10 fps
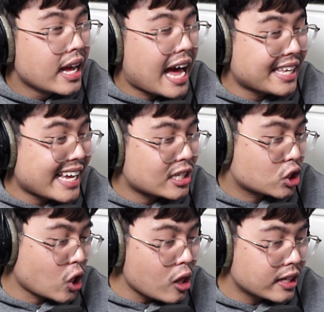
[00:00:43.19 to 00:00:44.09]
I think he has
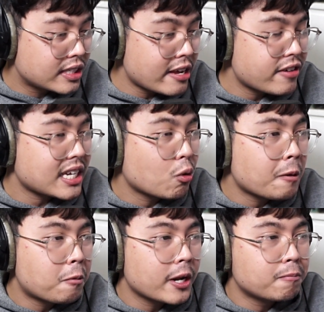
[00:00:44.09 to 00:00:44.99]
solid defense. I
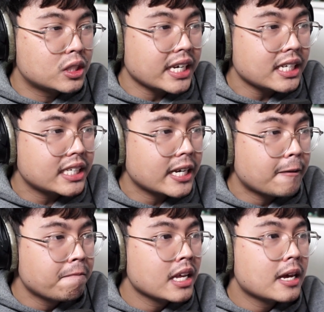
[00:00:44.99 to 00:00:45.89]
wouldn't put him Z tier,